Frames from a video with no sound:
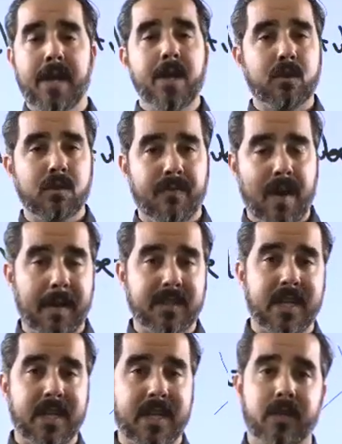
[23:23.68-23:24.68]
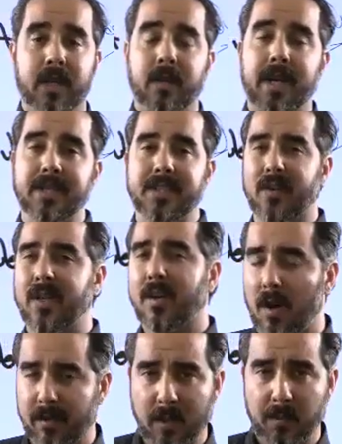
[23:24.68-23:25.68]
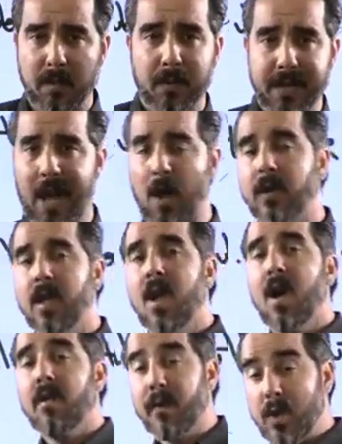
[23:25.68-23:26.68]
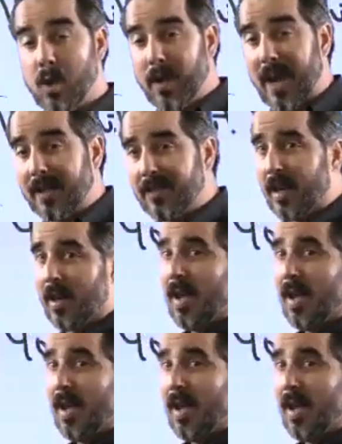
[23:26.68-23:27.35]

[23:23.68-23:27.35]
you should find my channel there and check out the content that we're putting out for you guys there.